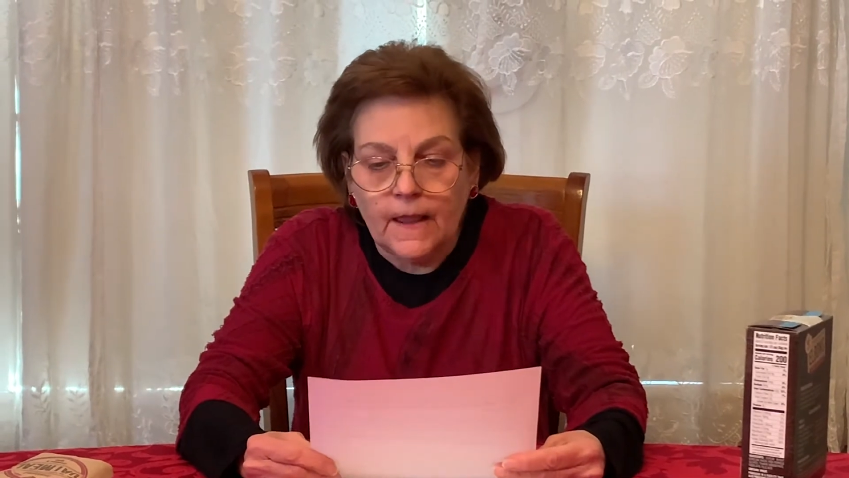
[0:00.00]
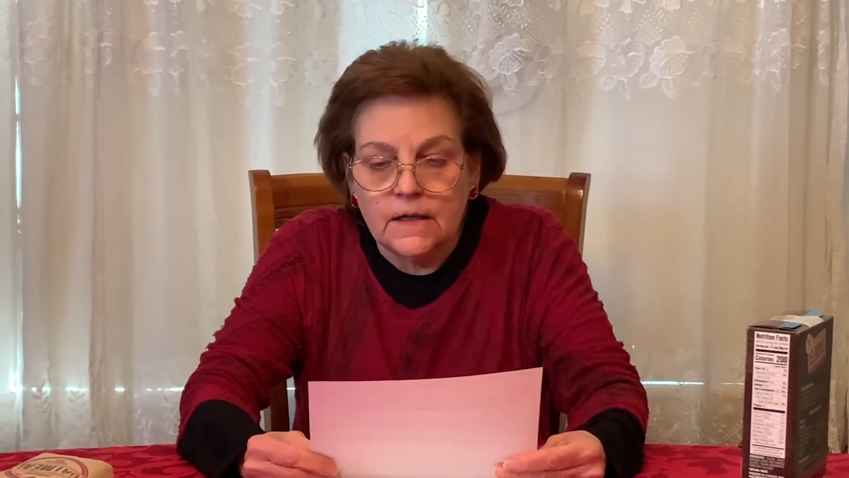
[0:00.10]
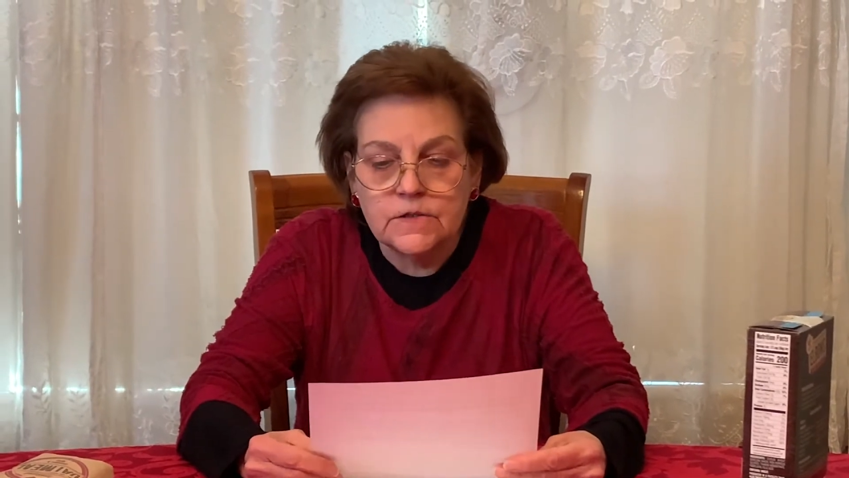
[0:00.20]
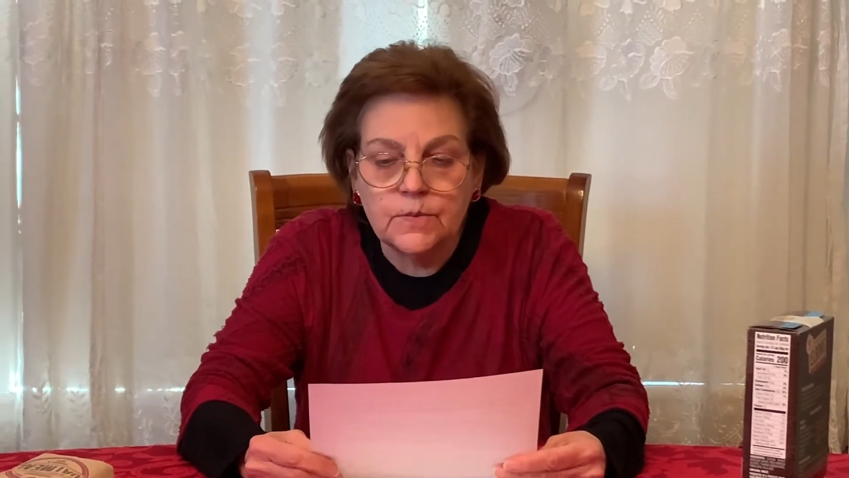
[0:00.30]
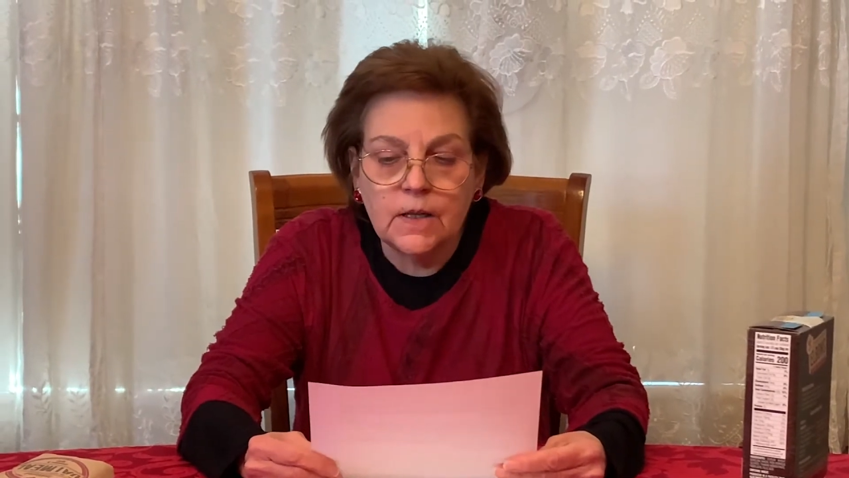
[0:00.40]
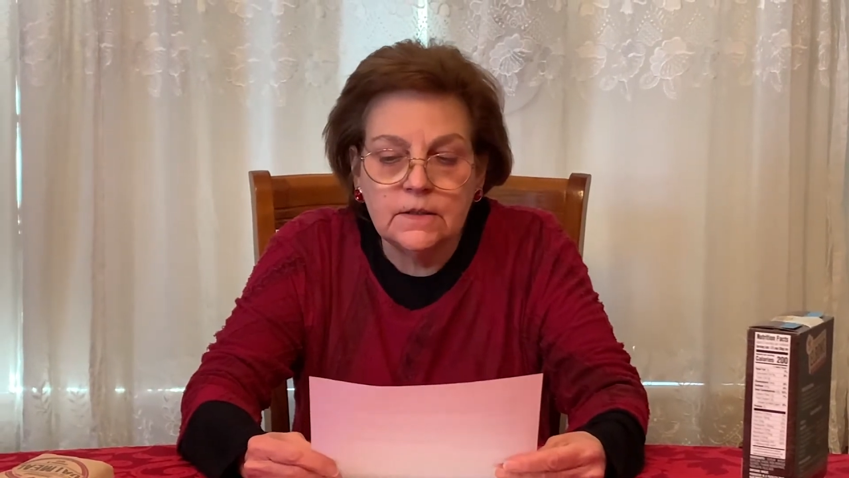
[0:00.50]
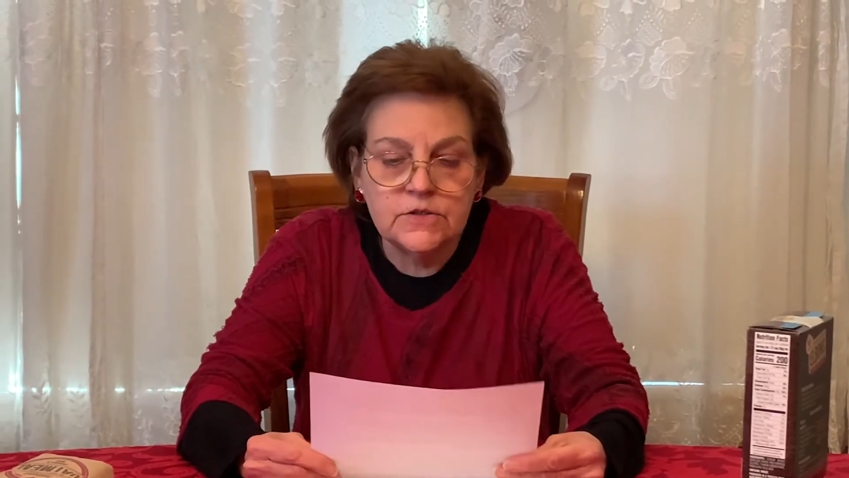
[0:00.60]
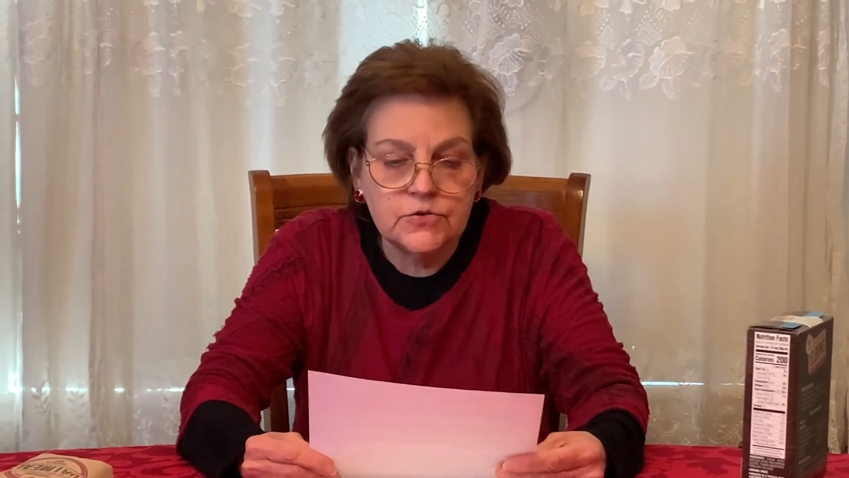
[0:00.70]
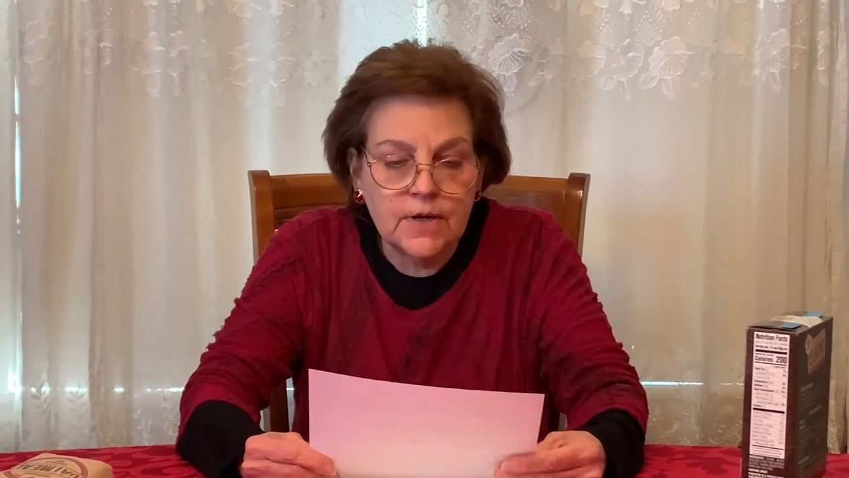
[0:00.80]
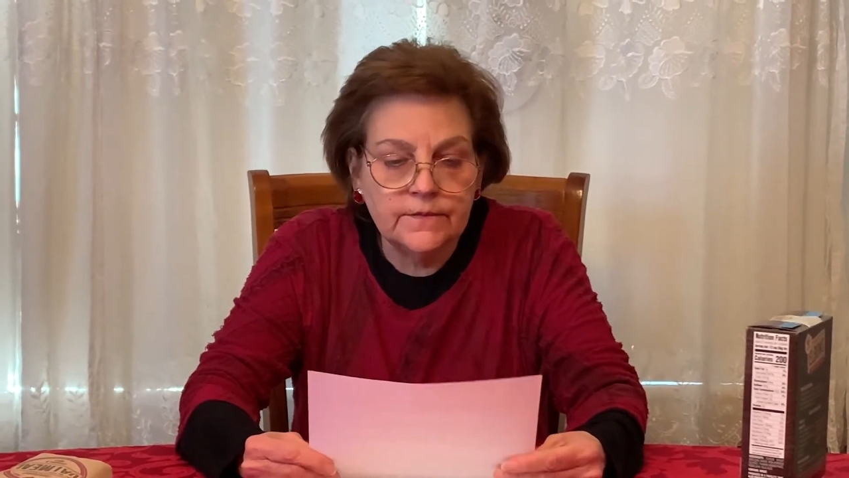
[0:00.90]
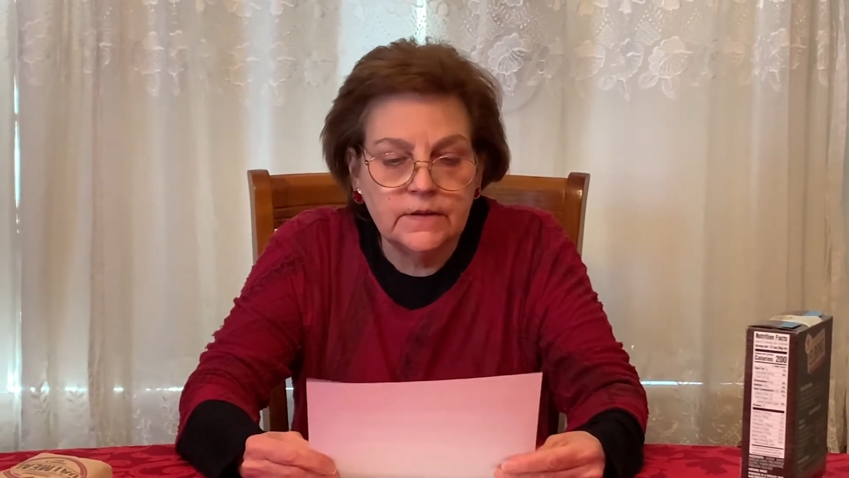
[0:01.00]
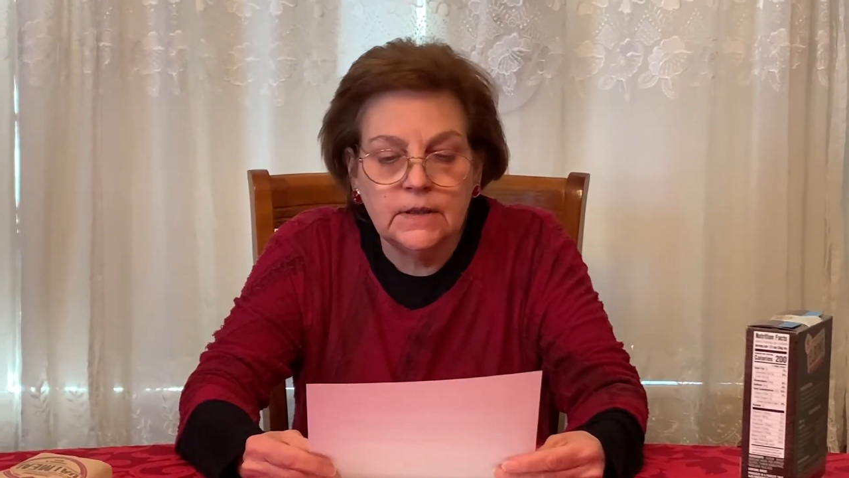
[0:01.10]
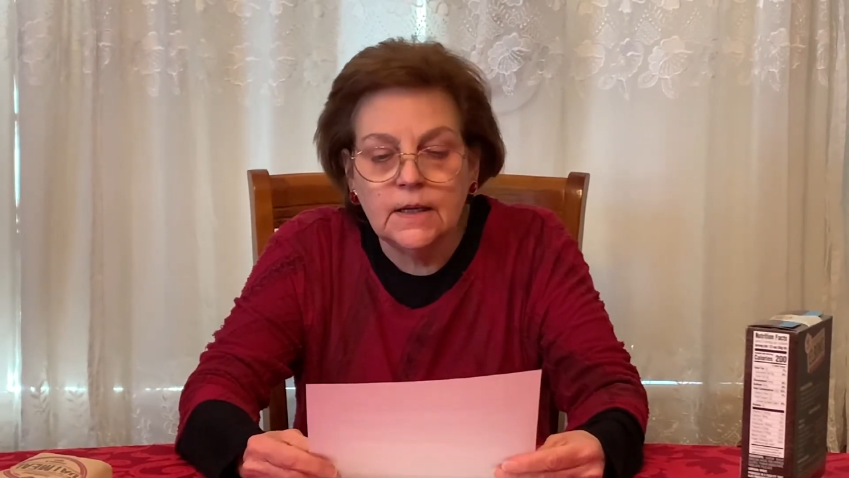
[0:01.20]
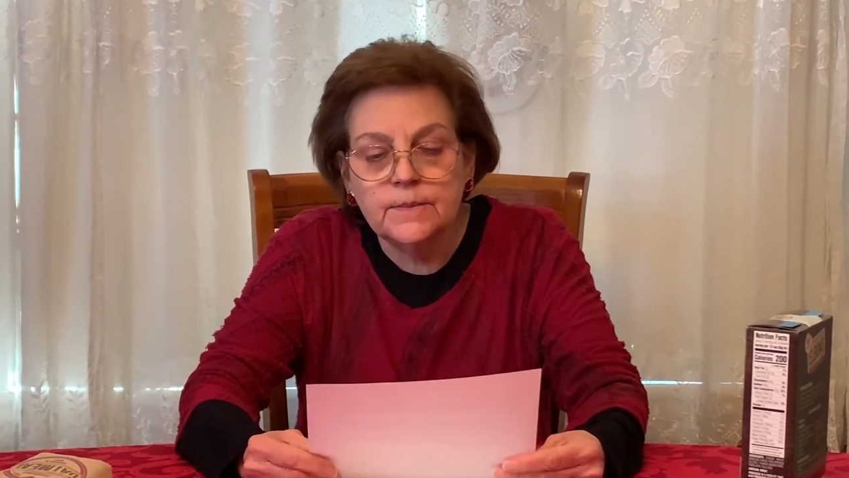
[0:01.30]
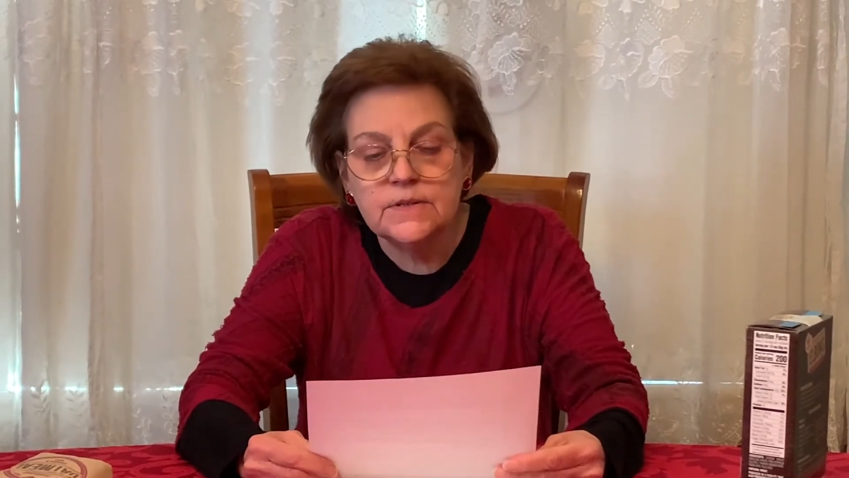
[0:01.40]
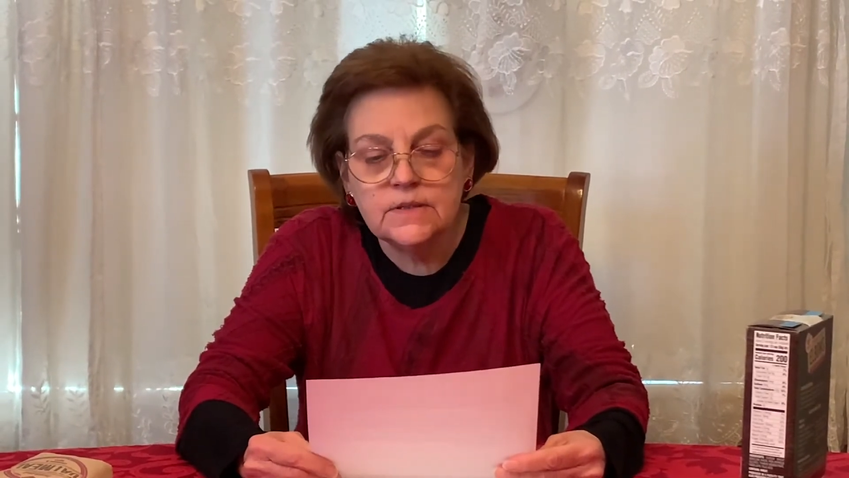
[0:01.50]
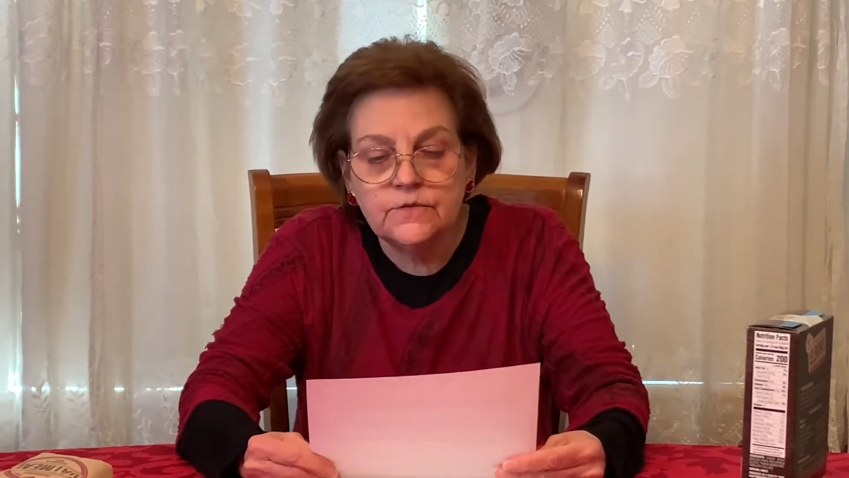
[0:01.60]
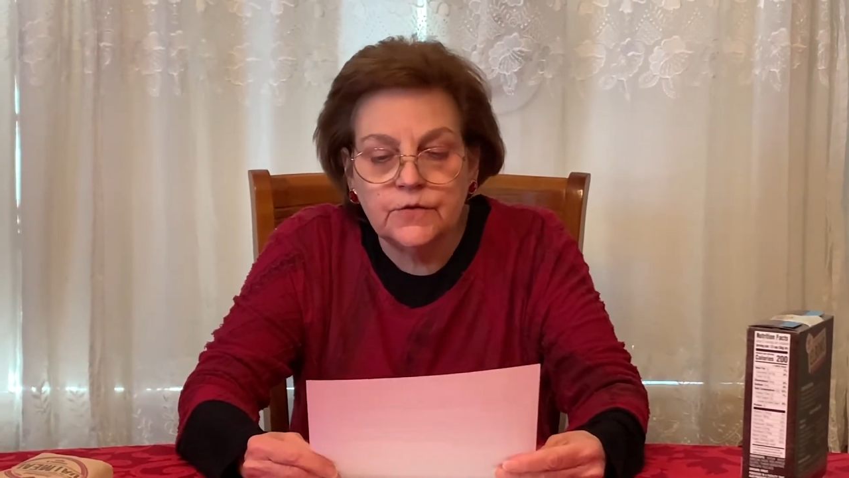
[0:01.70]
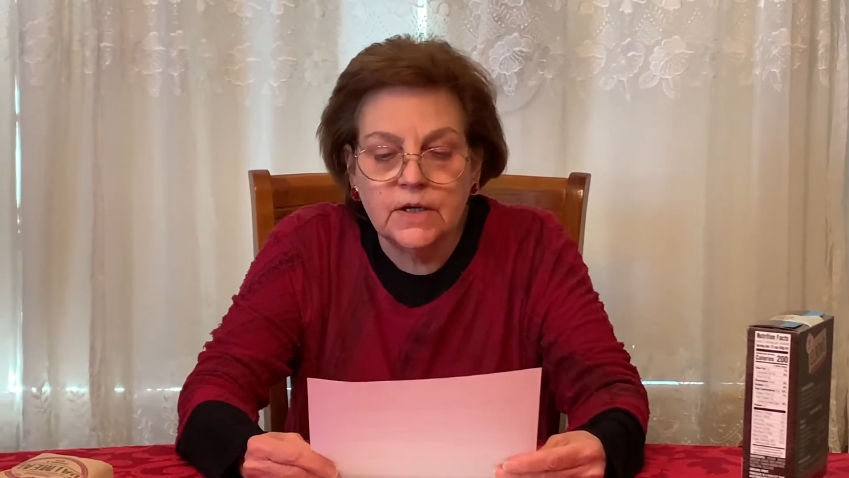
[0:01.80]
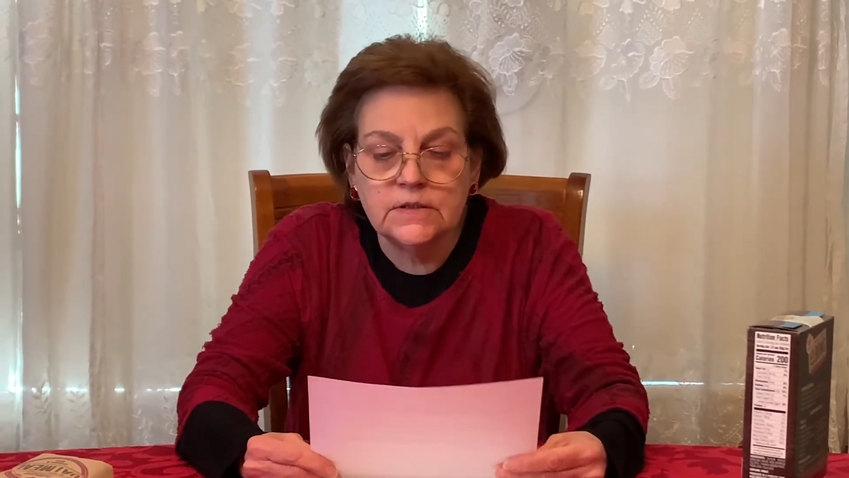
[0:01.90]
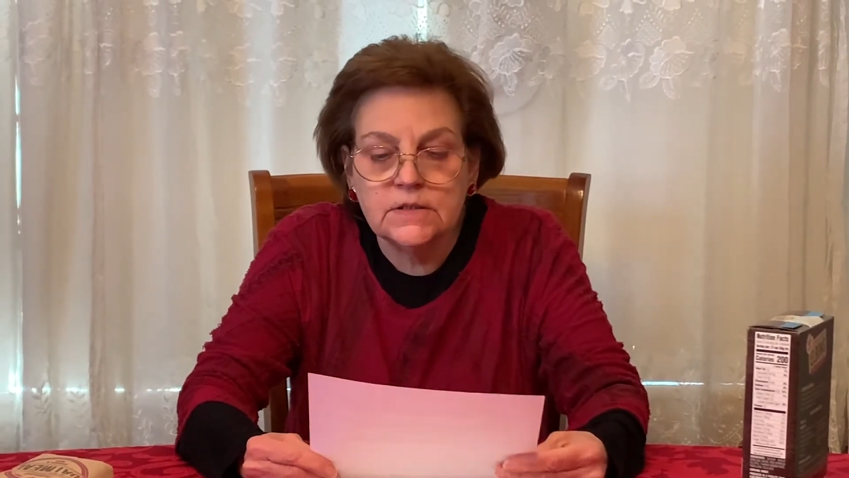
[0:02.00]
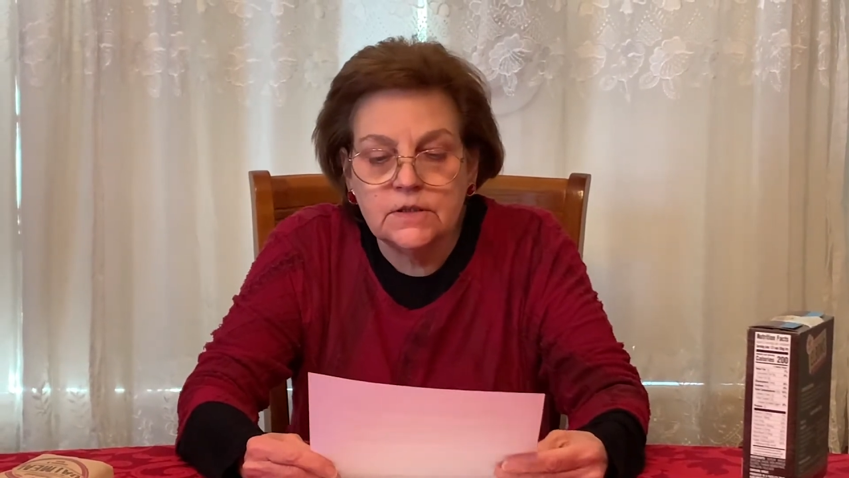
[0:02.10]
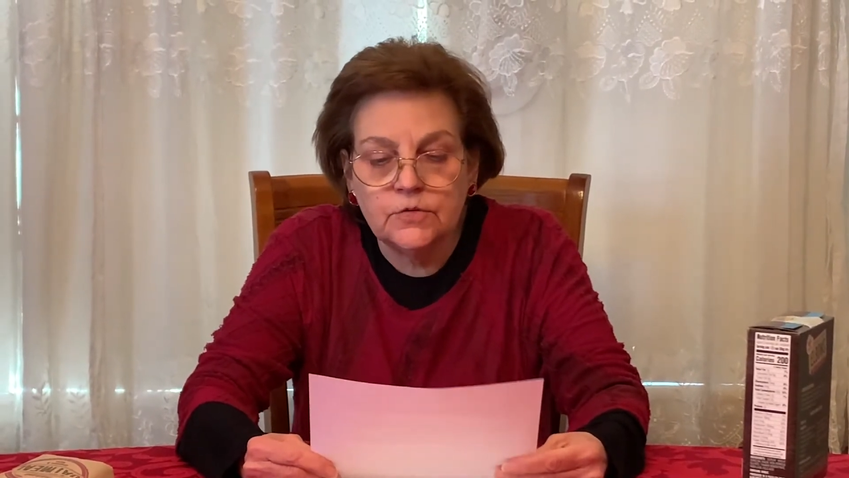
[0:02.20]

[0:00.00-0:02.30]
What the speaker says: as well as driving neighbors and friends to